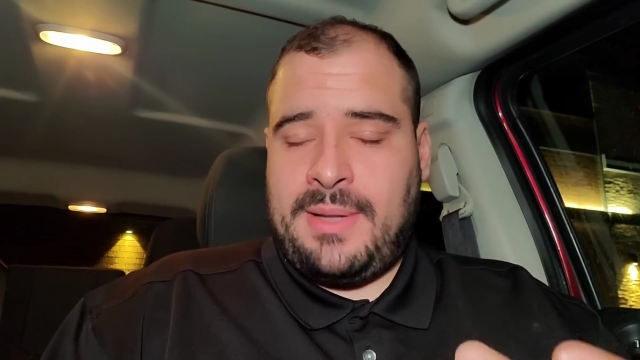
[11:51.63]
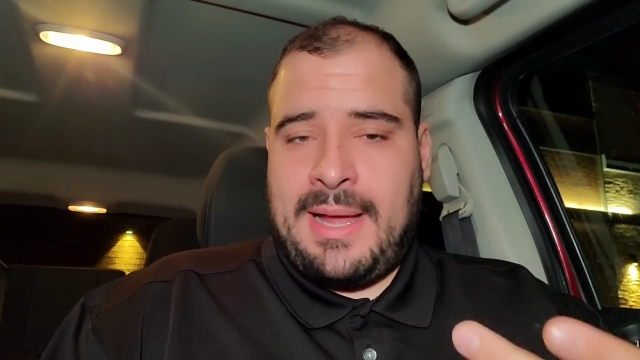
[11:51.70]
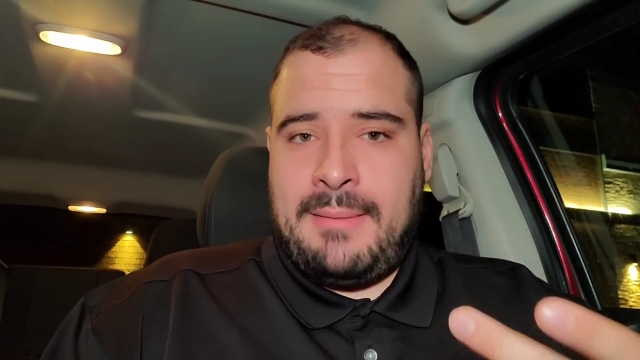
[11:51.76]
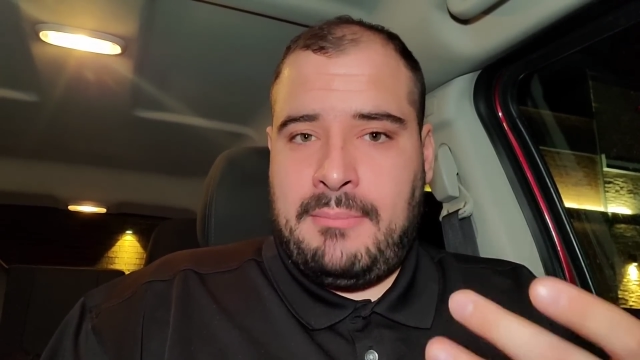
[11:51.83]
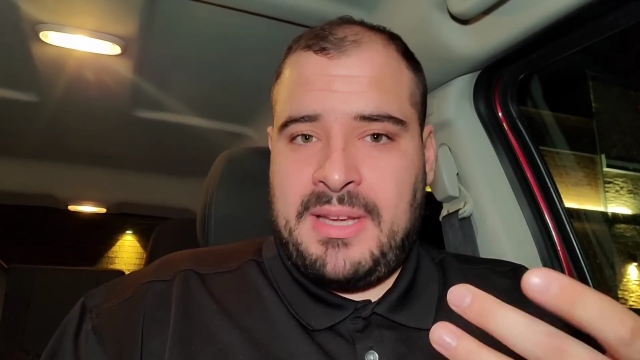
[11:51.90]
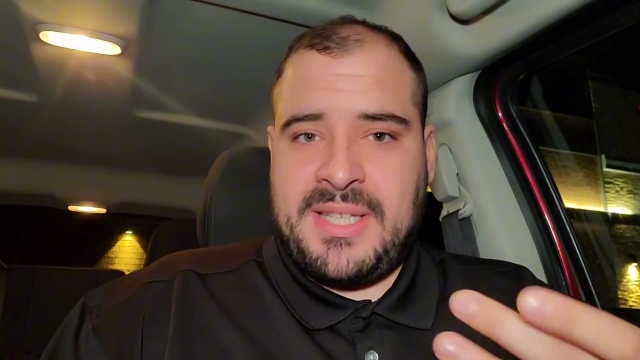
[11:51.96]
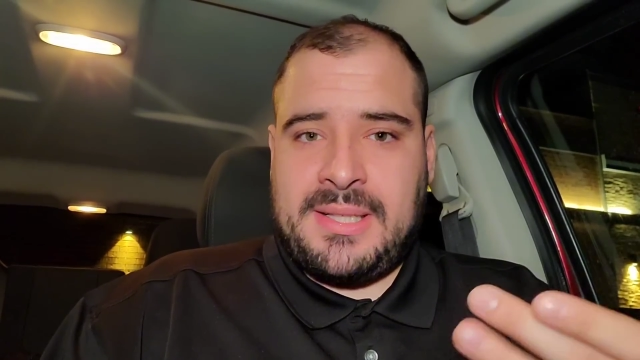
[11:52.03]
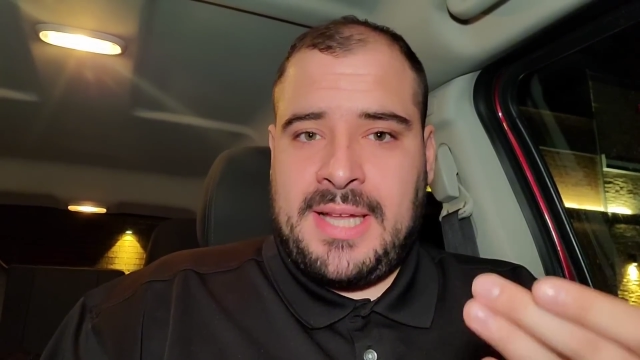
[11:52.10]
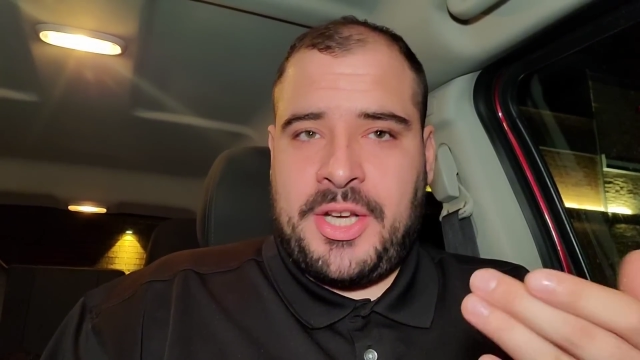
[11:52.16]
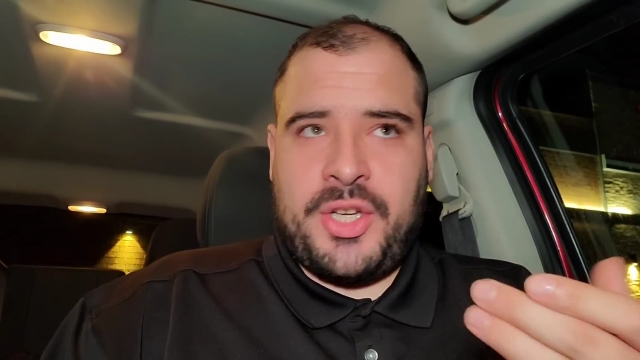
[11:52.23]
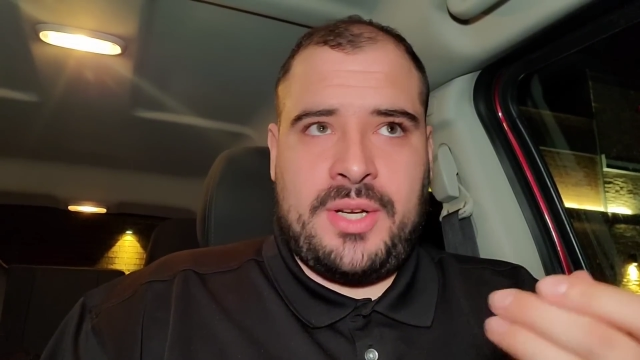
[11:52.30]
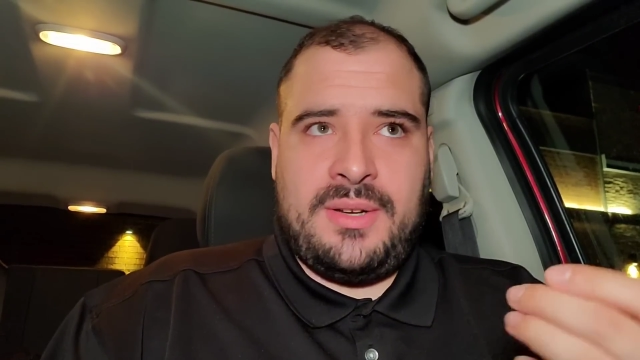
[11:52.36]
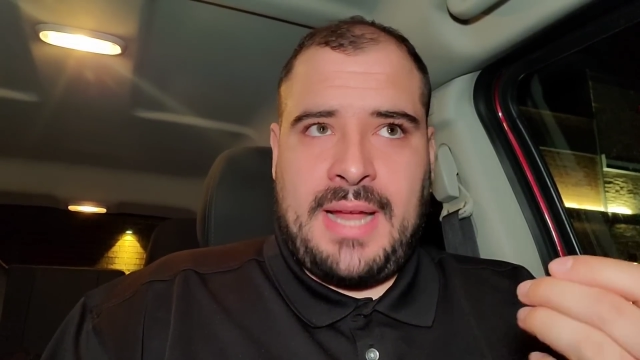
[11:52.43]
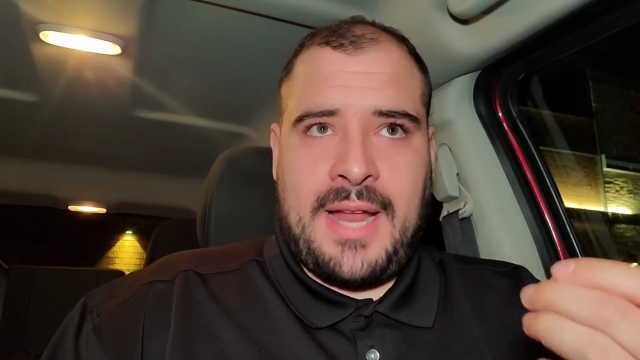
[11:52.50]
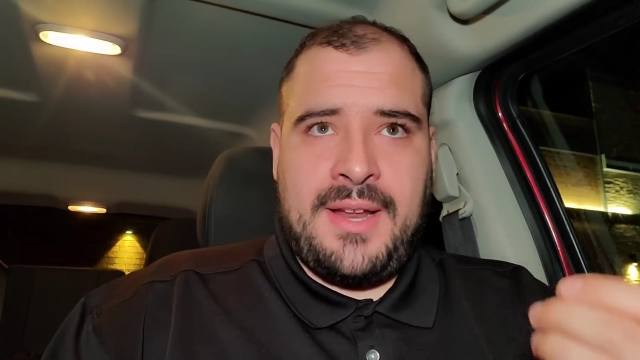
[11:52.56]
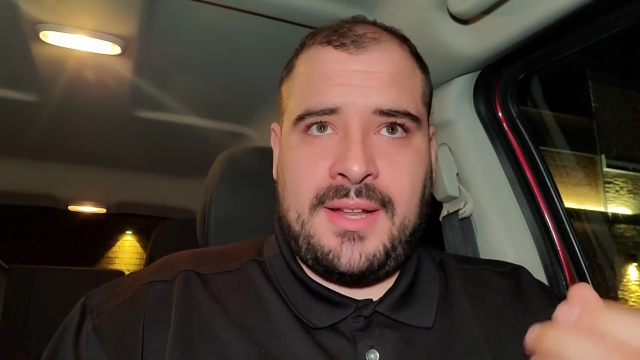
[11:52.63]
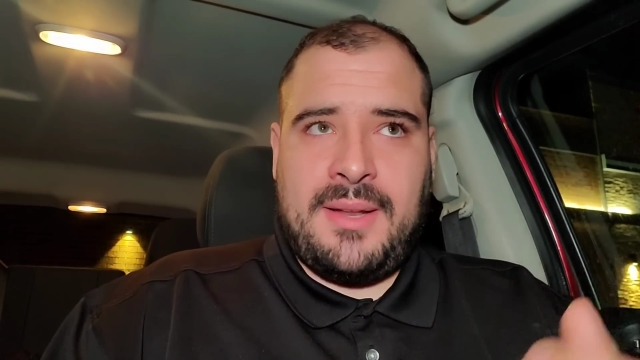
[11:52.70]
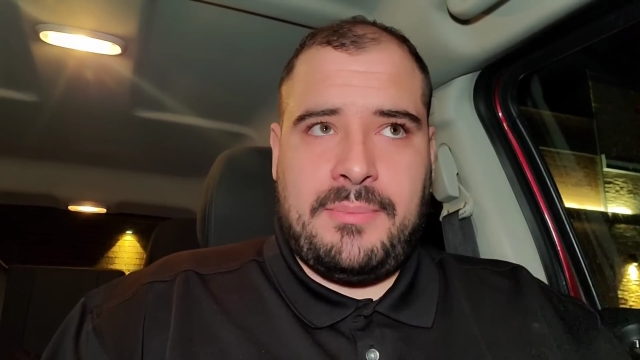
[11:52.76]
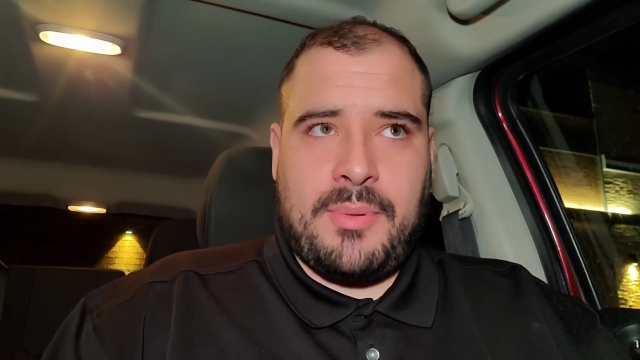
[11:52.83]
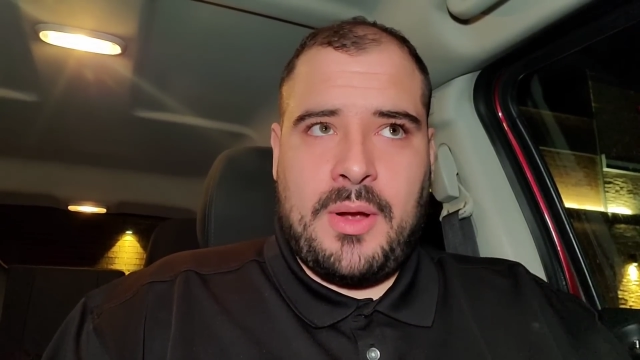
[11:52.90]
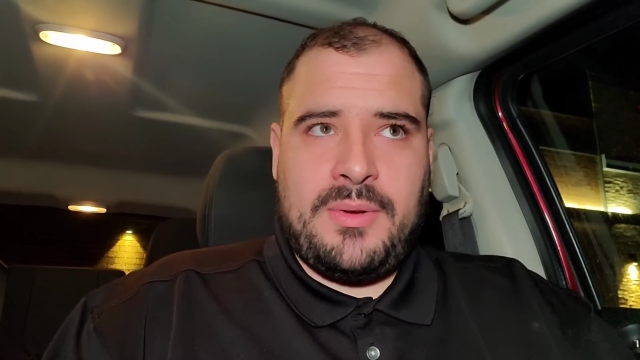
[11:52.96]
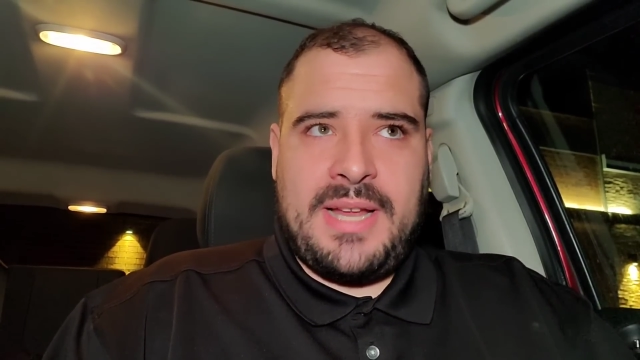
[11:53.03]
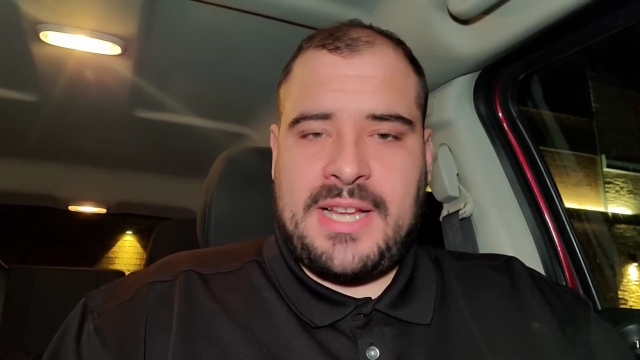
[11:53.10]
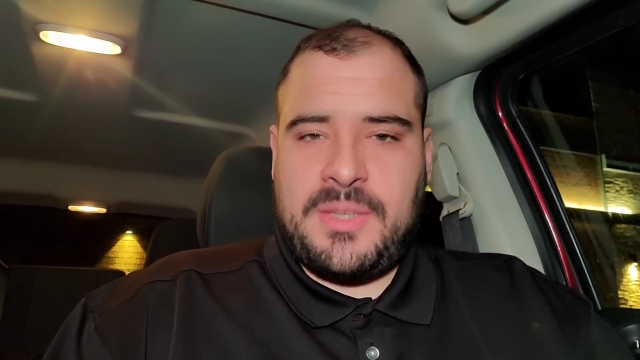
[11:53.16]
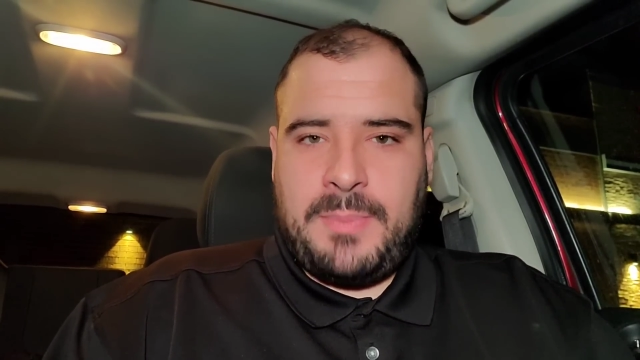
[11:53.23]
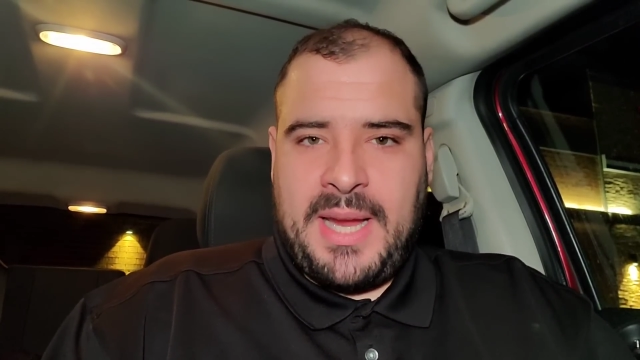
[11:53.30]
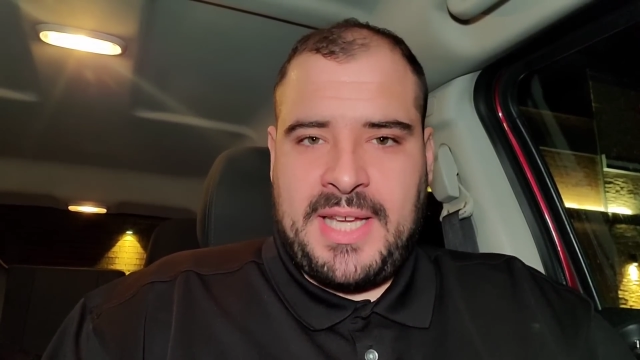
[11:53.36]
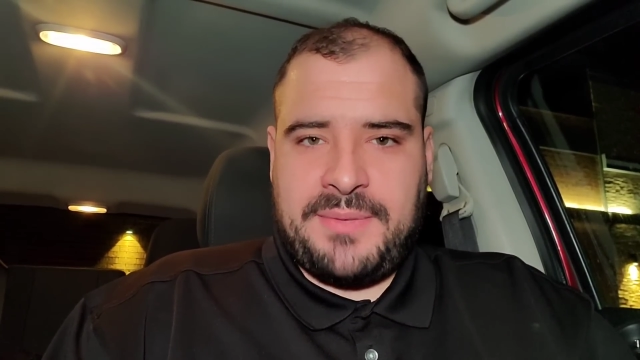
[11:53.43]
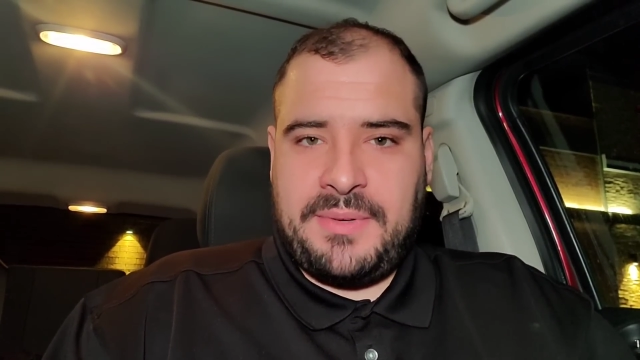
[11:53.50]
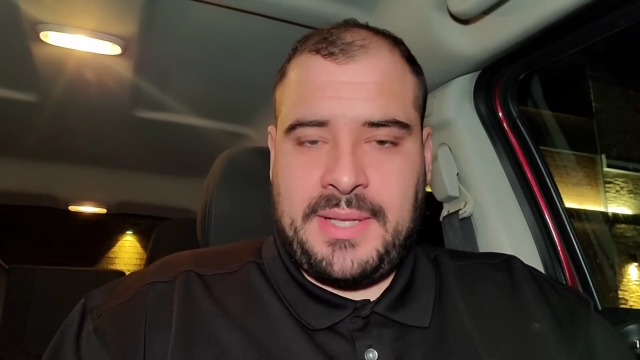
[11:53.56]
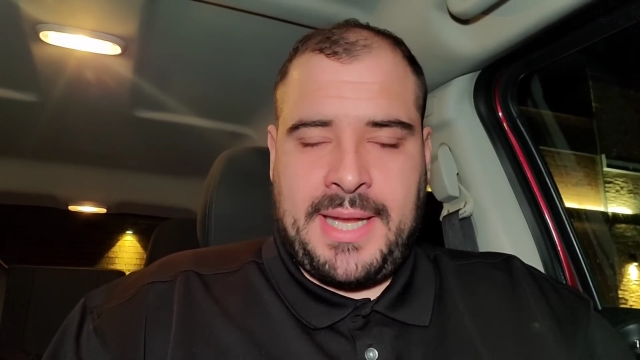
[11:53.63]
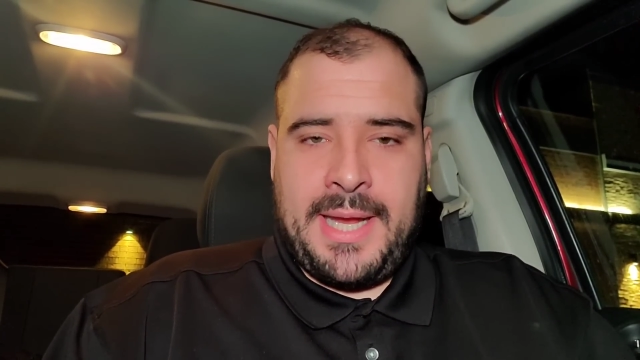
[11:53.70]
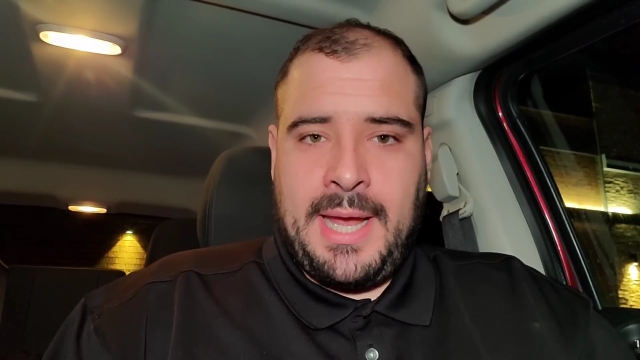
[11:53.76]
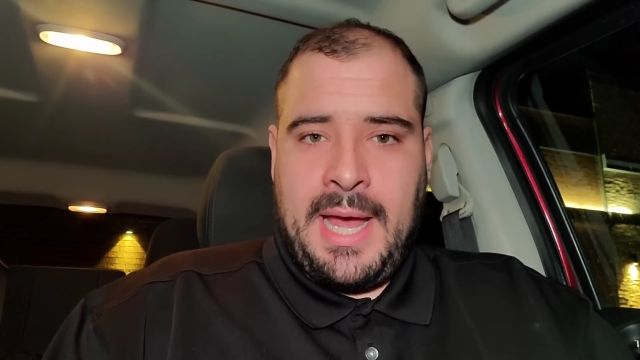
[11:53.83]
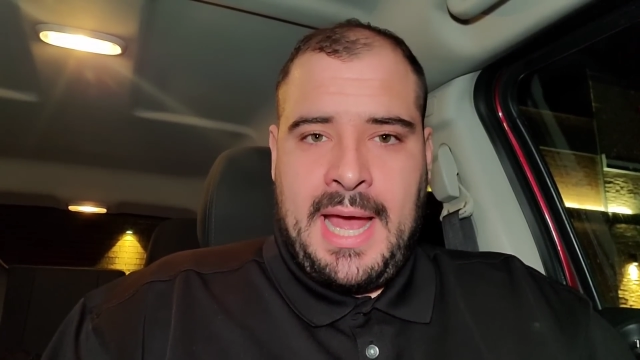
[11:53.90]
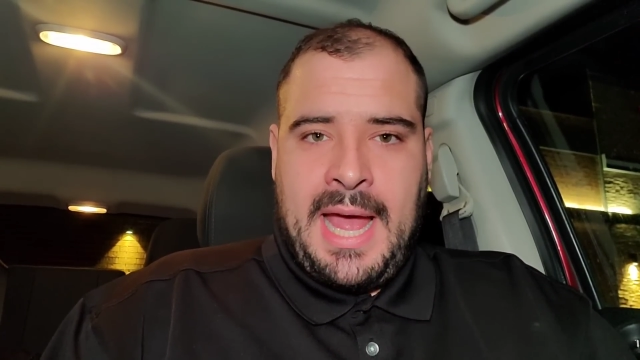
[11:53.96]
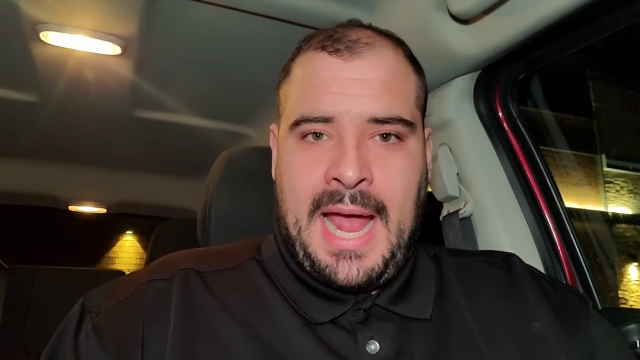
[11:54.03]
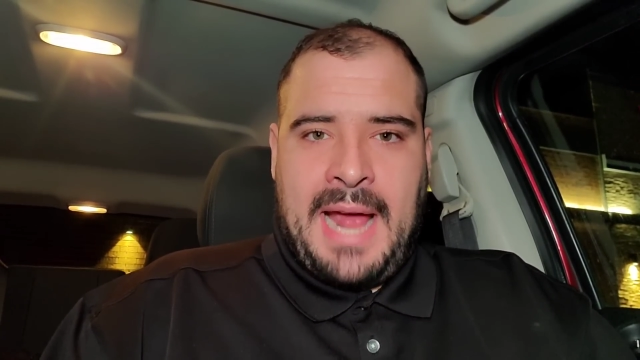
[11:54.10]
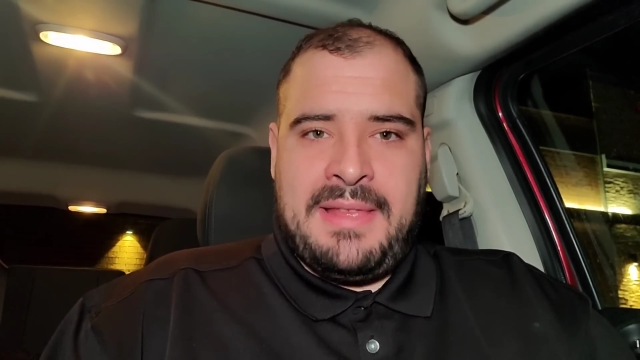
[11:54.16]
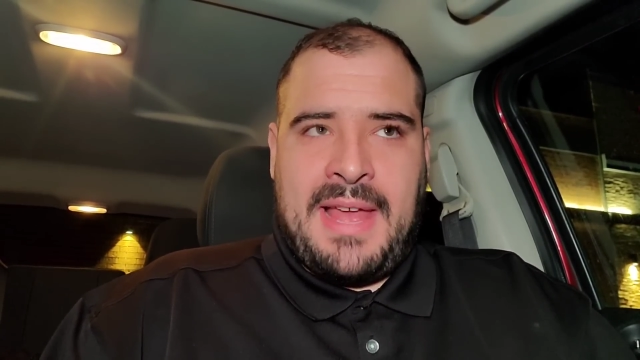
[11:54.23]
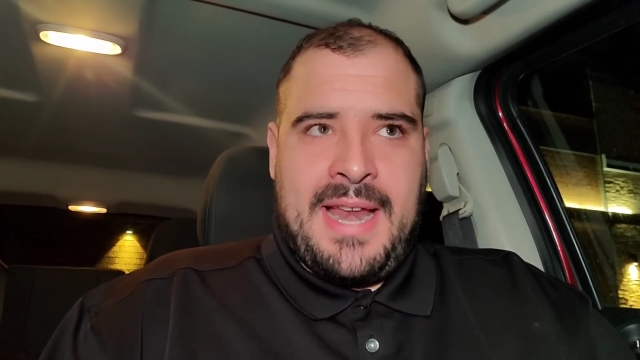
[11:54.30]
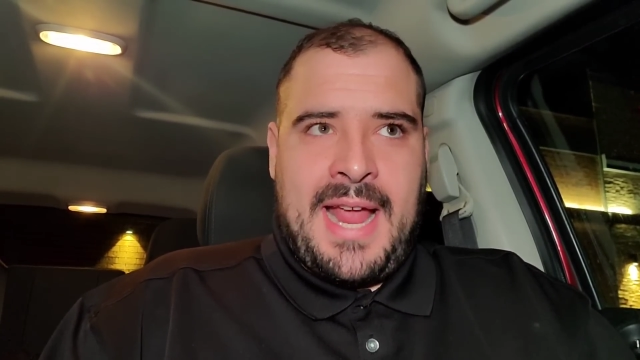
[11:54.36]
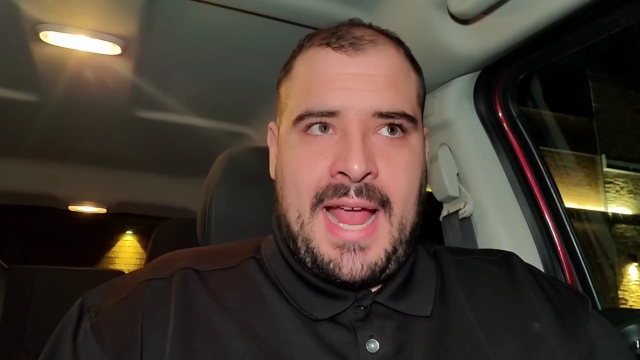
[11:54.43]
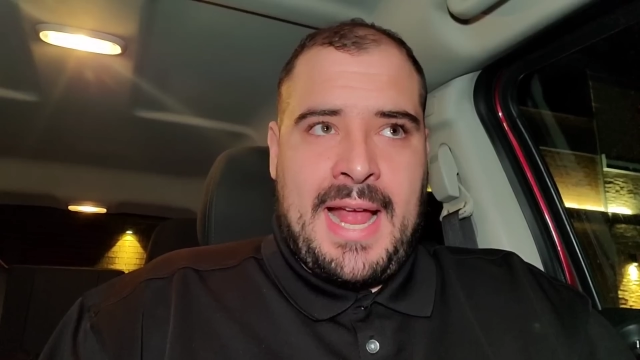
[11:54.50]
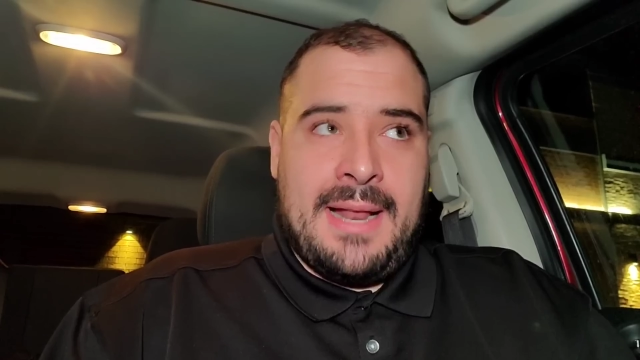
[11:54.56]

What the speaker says: that Miss Lich intended to protest peacefully, and that,